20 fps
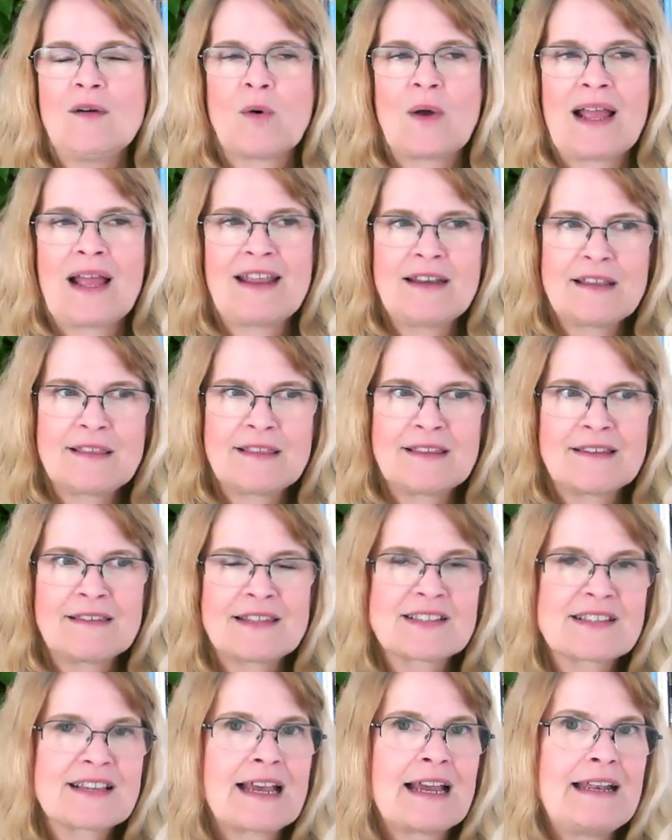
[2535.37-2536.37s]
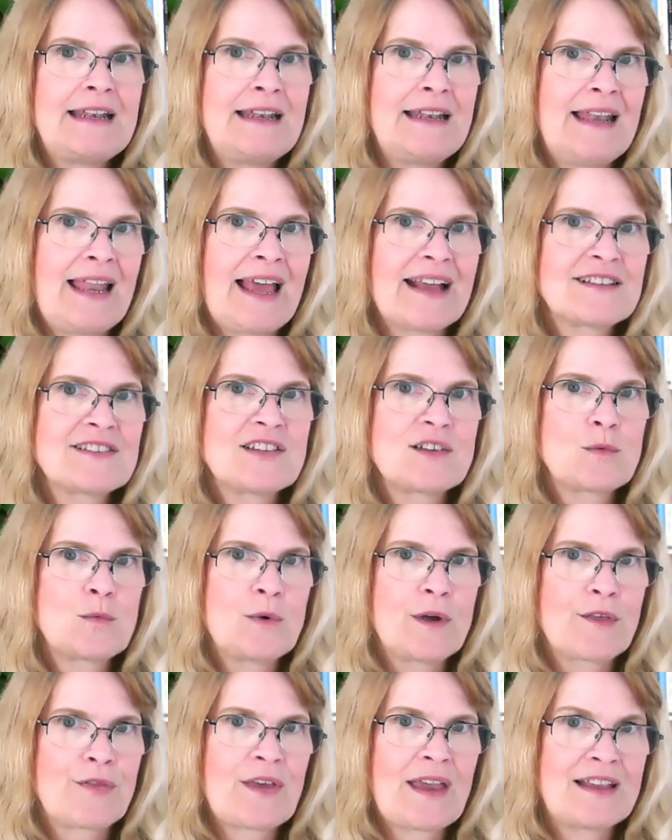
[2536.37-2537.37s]
anything that's connected
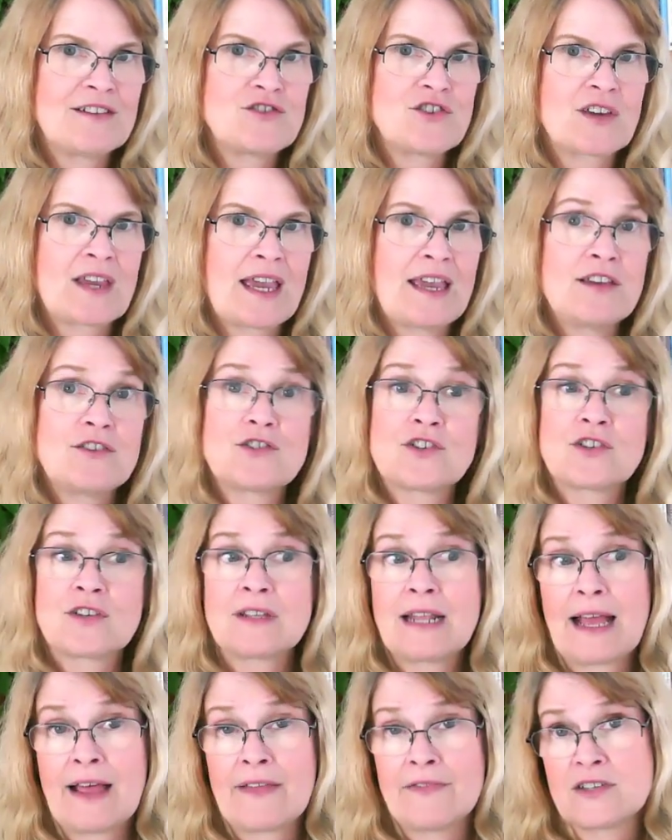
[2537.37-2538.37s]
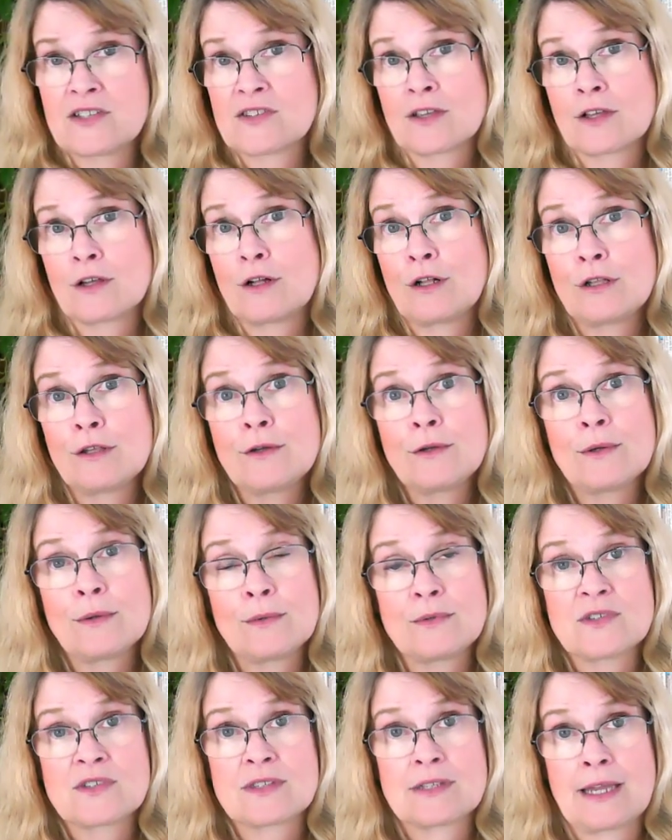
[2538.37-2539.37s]
with education, and this
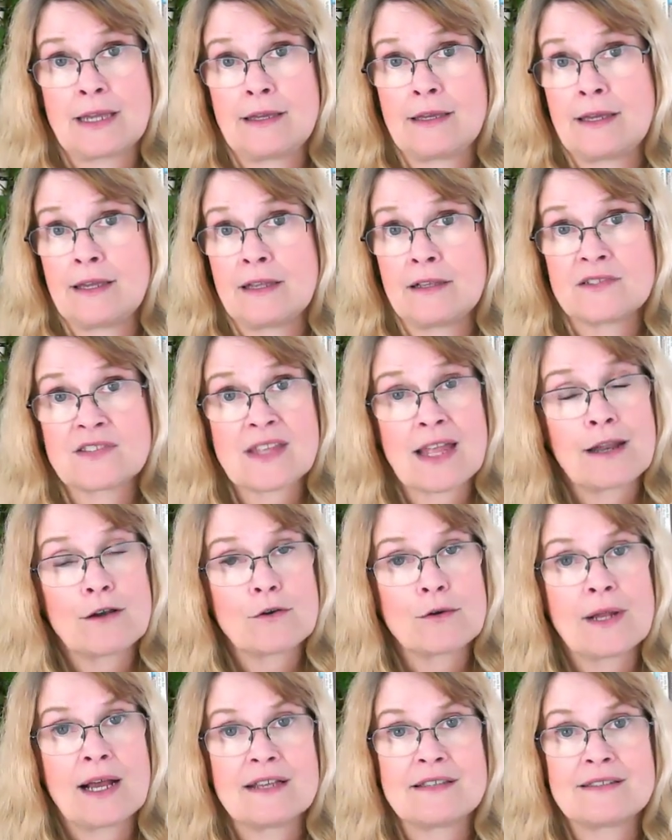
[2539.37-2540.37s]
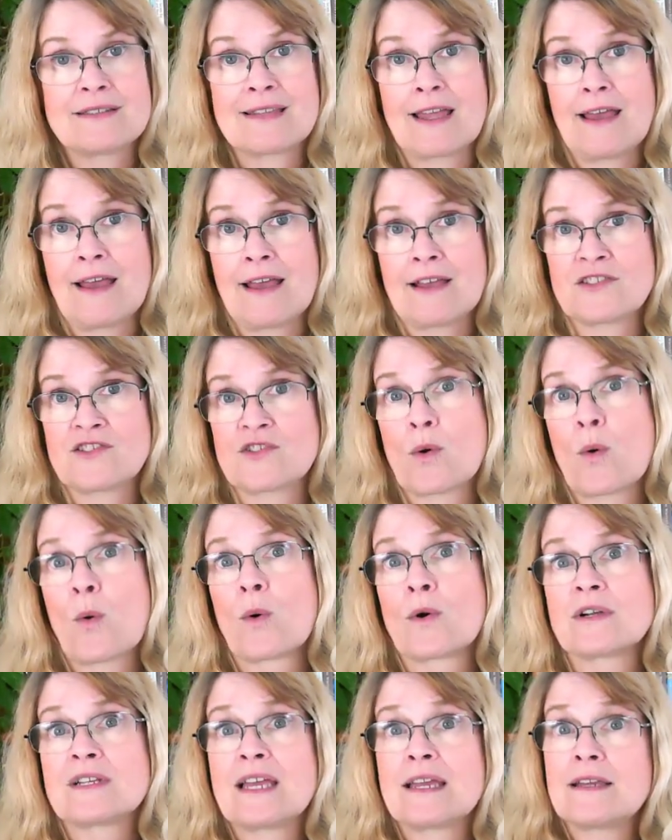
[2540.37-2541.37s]
includes taking standardized tests
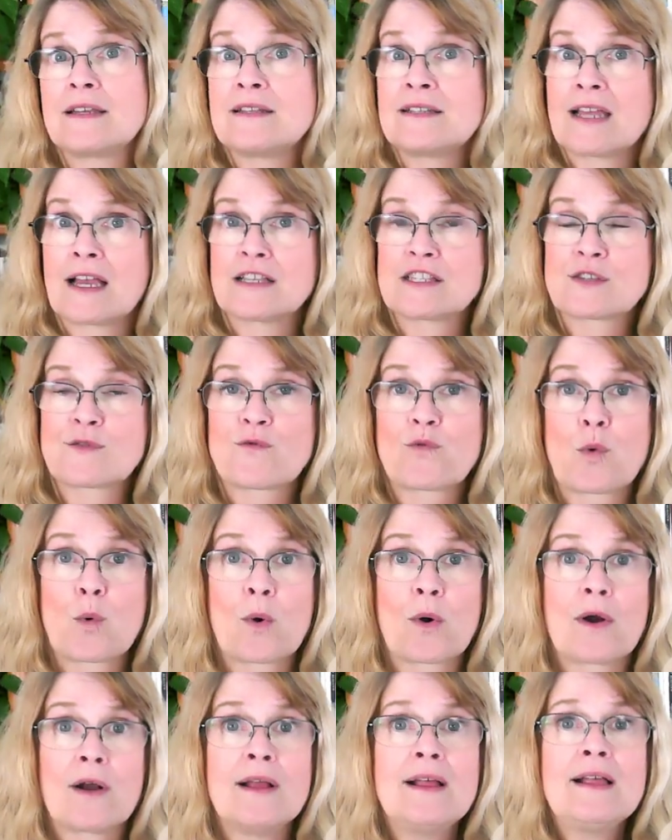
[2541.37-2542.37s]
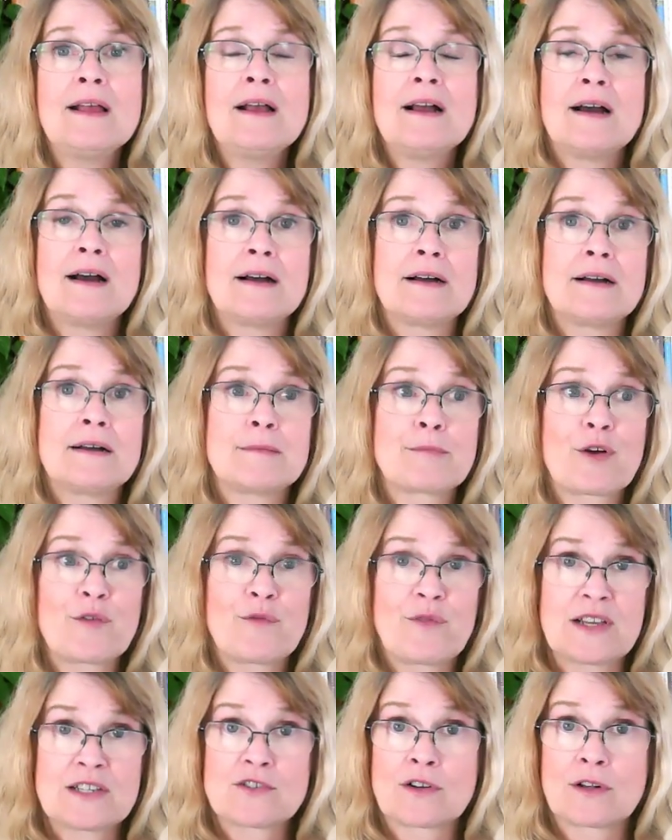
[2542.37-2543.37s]
or taking tests for
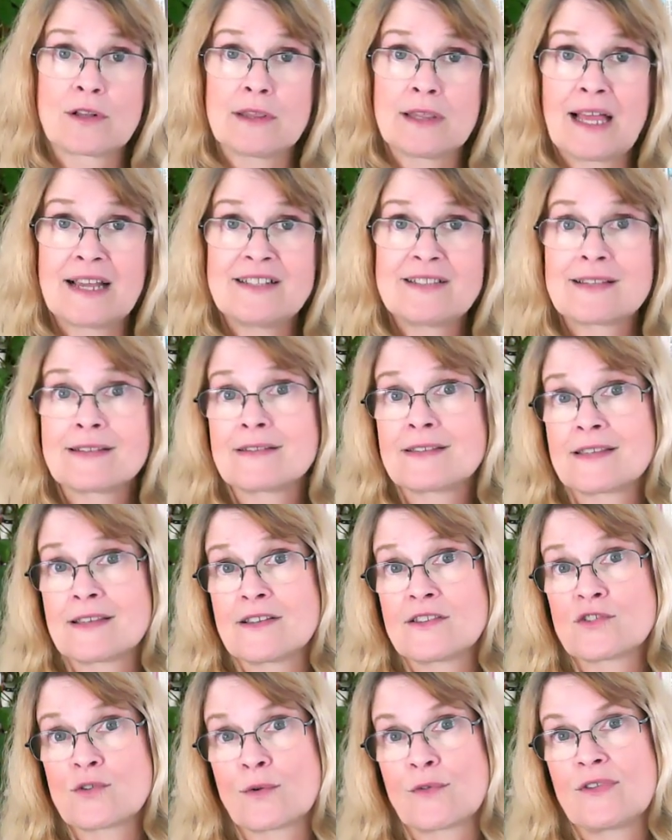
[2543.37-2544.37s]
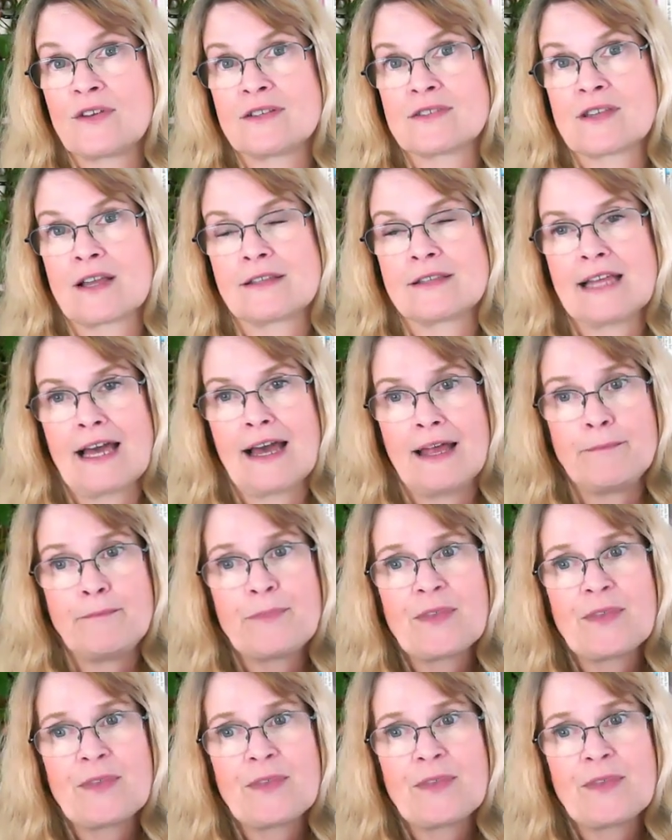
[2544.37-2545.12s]
professional licenses or things like that.